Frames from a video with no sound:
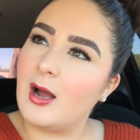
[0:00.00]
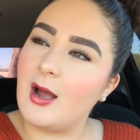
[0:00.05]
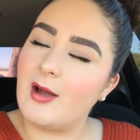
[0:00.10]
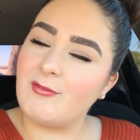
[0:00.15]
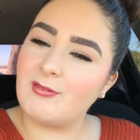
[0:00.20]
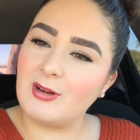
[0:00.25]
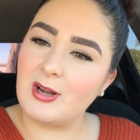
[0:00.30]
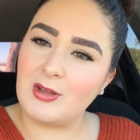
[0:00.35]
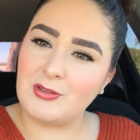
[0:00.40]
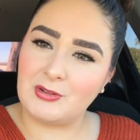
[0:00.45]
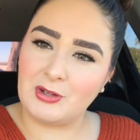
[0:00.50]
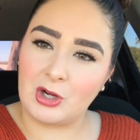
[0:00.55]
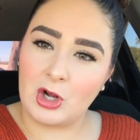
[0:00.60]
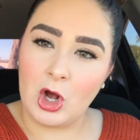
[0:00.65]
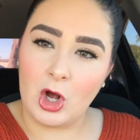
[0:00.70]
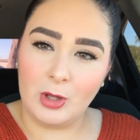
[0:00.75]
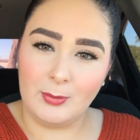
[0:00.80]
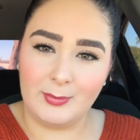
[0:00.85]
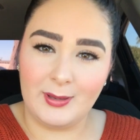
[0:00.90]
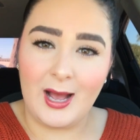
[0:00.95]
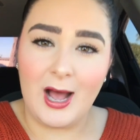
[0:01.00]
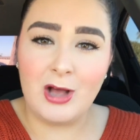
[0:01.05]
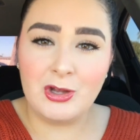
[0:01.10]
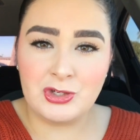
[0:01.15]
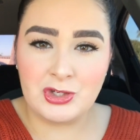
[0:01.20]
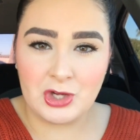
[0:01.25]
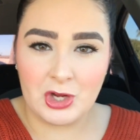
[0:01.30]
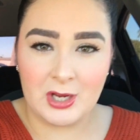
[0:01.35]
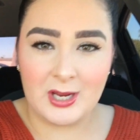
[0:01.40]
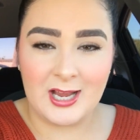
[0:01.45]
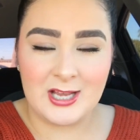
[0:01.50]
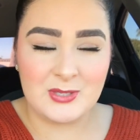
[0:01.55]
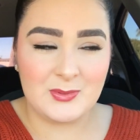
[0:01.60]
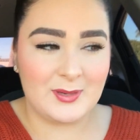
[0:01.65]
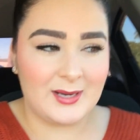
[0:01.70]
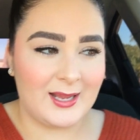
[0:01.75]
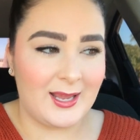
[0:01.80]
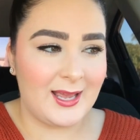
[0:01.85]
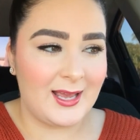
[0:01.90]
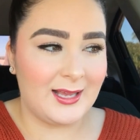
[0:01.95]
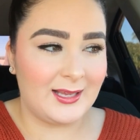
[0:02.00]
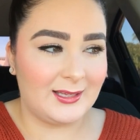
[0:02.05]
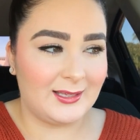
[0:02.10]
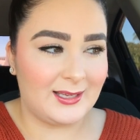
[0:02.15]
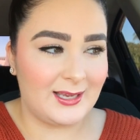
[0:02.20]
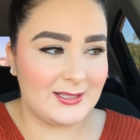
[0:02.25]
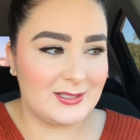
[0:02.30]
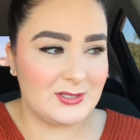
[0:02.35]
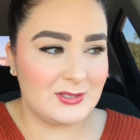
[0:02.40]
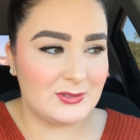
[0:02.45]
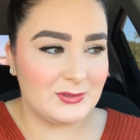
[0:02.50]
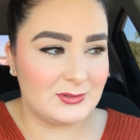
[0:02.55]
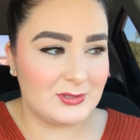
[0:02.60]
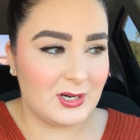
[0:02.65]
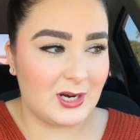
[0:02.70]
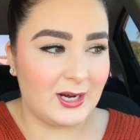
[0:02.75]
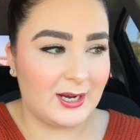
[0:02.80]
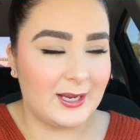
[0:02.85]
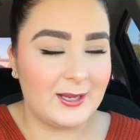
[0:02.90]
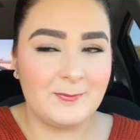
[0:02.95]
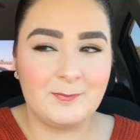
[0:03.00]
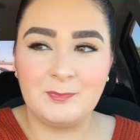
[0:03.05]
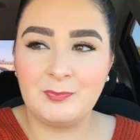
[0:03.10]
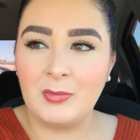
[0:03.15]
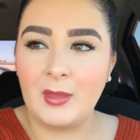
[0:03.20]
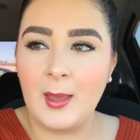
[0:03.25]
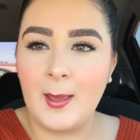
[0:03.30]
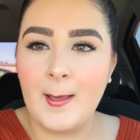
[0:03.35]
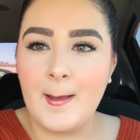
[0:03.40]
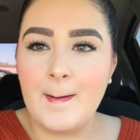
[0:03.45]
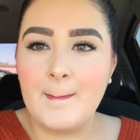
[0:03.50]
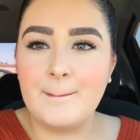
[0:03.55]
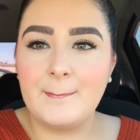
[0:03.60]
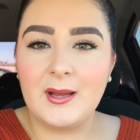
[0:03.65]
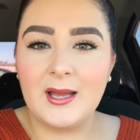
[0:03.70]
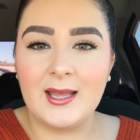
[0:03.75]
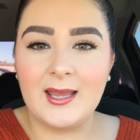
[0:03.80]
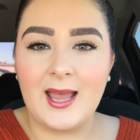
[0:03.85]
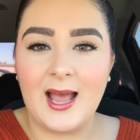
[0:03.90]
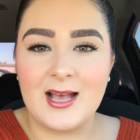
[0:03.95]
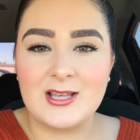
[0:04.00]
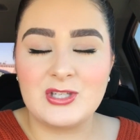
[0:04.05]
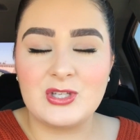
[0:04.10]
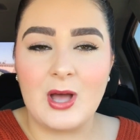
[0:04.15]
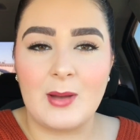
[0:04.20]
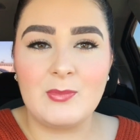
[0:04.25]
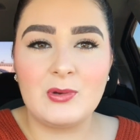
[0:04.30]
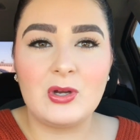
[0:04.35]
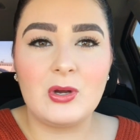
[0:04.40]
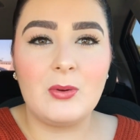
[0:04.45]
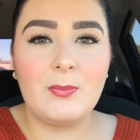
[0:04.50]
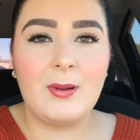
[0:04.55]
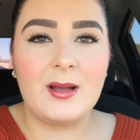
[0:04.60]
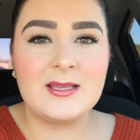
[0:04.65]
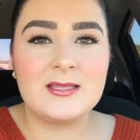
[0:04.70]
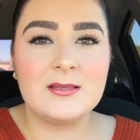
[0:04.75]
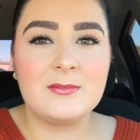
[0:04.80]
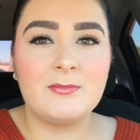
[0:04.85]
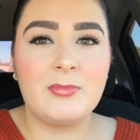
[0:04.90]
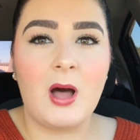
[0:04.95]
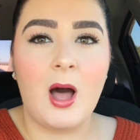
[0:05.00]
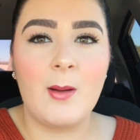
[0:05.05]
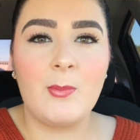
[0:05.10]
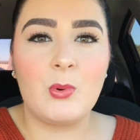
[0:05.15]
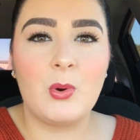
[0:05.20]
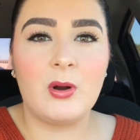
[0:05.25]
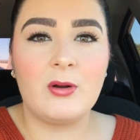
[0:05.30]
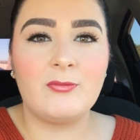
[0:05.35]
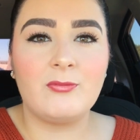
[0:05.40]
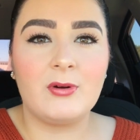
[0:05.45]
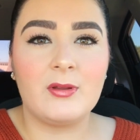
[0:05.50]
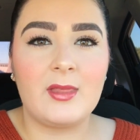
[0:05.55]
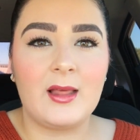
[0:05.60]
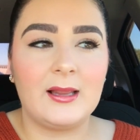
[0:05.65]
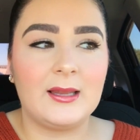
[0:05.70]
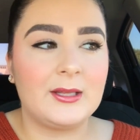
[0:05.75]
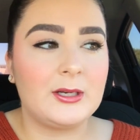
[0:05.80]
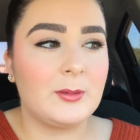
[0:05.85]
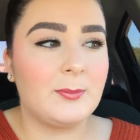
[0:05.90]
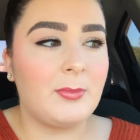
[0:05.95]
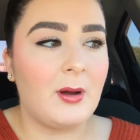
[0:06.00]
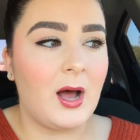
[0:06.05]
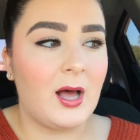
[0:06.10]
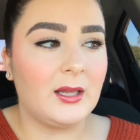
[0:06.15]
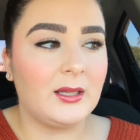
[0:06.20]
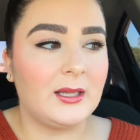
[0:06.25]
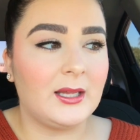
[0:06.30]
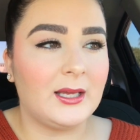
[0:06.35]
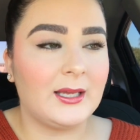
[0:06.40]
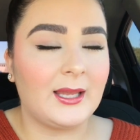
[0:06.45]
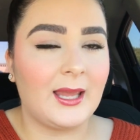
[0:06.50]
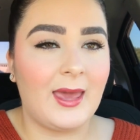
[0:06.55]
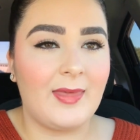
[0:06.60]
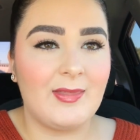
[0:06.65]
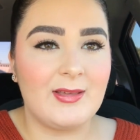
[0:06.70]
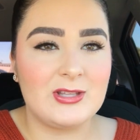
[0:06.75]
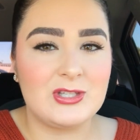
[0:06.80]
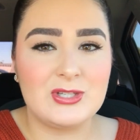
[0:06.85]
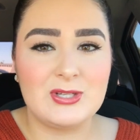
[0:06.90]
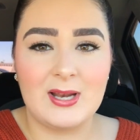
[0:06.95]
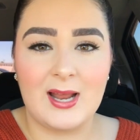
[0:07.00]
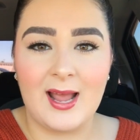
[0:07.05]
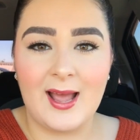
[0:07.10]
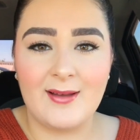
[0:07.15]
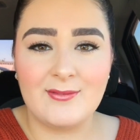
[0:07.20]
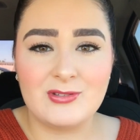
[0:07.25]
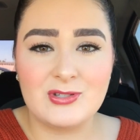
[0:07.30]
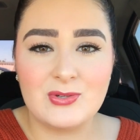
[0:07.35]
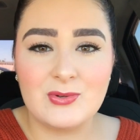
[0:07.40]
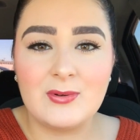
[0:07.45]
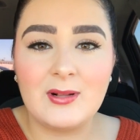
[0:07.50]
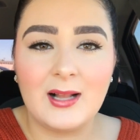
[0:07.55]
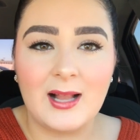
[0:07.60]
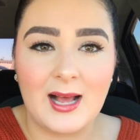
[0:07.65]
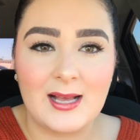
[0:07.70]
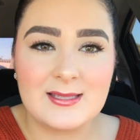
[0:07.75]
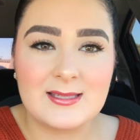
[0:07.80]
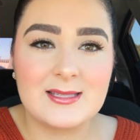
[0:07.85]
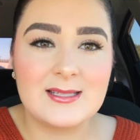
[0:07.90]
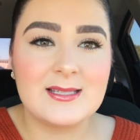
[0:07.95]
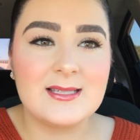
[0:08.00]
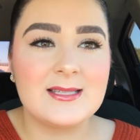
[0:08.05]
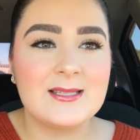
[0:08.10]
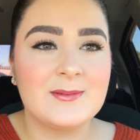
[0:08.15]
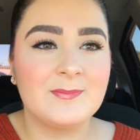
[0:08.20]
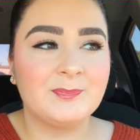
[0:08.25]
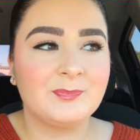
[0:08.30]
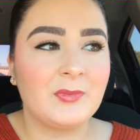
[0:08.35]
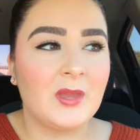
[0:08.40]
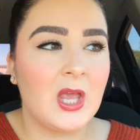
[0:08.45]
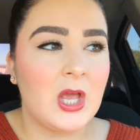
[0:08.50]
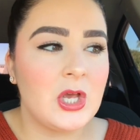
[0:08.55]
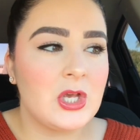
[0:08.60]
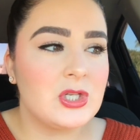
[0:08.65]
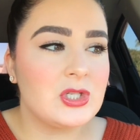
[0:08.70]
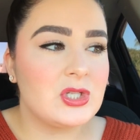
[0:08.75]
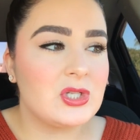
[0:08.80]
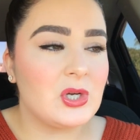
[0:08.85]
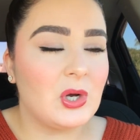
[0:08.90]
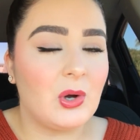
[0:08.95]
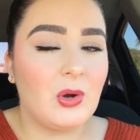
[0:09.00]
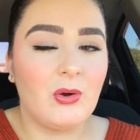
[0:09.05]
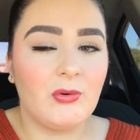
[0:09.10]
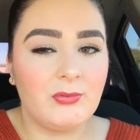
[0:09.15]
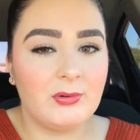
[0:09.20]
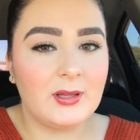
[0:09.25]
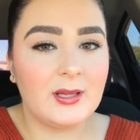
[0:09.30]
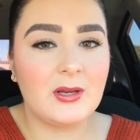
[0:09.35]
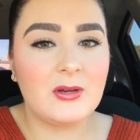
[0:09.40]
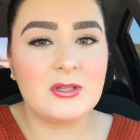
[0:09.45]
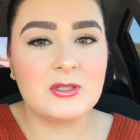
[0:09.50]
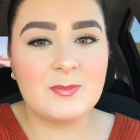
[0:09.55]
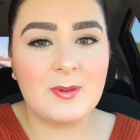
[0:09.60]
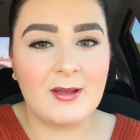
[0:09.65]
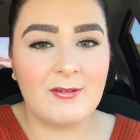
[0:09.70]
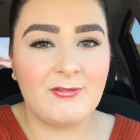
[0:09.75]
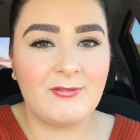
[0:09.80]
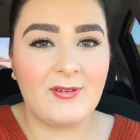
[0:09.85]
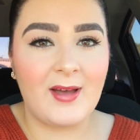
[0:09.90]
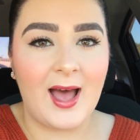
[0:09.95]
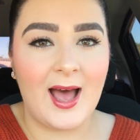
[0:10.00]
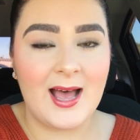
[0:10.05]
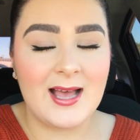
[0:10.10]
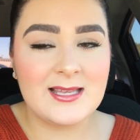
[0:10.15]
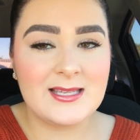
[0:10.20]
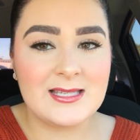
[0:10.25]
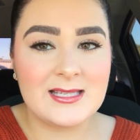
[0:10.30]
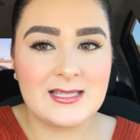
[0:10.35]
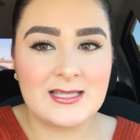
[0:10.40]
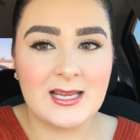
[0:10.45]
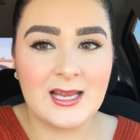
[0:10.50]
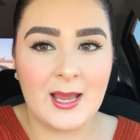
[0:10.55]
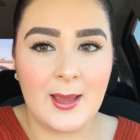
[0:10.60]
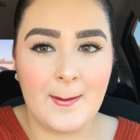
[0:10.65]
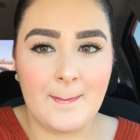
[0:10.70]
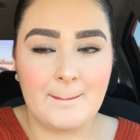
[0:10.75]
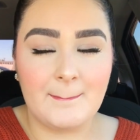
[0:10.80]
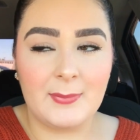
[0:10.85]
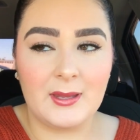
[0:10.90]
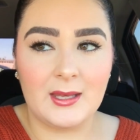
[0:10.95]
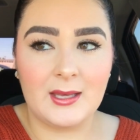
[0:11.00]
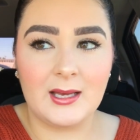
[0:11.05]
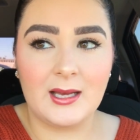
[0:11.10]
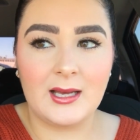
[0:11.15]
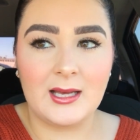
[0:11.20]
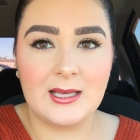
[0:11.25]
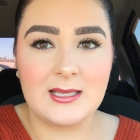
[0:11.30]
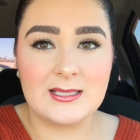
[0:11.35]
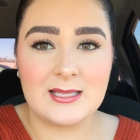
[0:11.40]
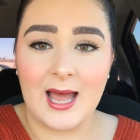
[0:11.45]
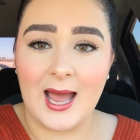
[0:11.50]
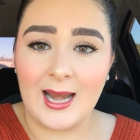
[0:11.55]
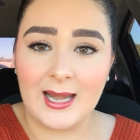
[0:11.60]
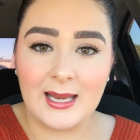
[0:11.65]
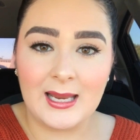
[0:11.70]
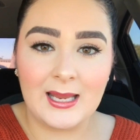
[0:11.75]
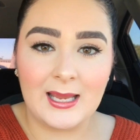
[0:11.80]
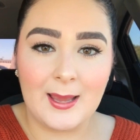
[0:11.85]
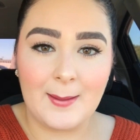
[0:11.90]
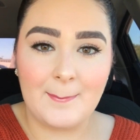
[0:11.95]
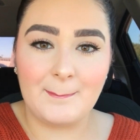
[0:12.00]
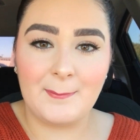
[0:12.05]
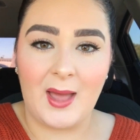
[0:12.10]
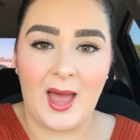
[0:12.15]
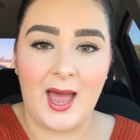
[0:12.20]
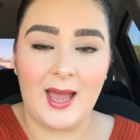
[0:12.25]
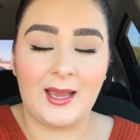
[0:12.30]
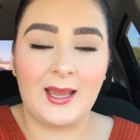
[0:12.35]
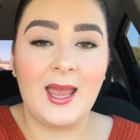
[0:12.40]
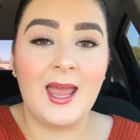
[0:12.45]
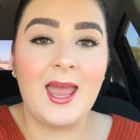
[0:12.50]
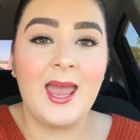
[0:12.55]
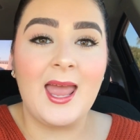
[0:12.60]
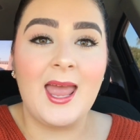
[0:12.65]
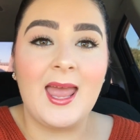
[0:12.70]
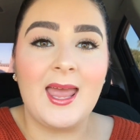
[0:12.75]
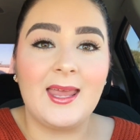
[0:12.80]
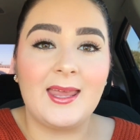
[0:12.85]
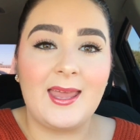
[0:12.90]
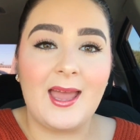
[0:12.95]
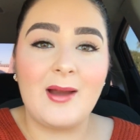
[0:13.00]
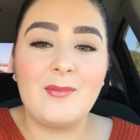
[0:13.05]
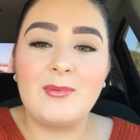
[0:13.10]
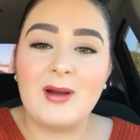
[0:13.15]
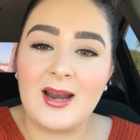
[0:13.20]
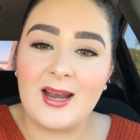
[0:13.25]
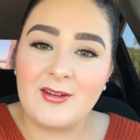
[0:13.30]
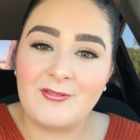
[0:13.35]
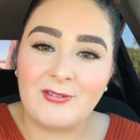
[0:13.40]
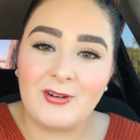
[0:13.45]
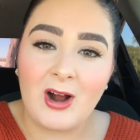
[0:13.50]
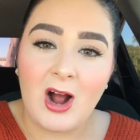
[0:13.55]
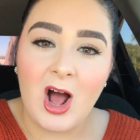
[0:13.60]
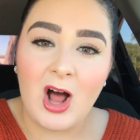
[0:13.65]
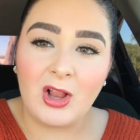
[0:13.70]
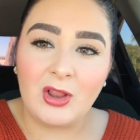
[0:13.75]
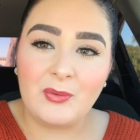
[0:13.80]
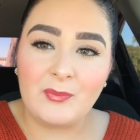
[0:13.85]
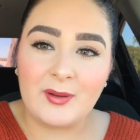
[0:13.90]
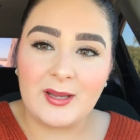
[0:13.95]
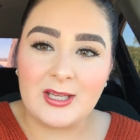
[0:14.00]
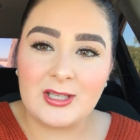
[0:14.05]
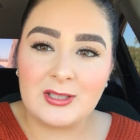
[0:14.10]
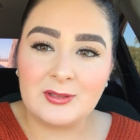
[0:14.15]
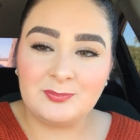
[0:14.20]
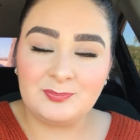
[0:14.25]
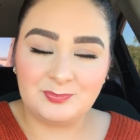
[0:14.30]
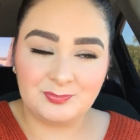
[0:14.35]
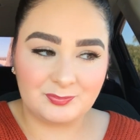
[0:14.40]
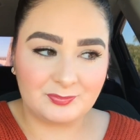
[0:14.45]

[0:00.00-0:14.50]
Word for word: I forgot they're called, but I'll show you guys when I get to Target. But yeah, so I'm gonna go buy some popcorn for the little potluck, and then today I have two classes, so hopefully it goes by fast because I need to get back, get ready for Halloween.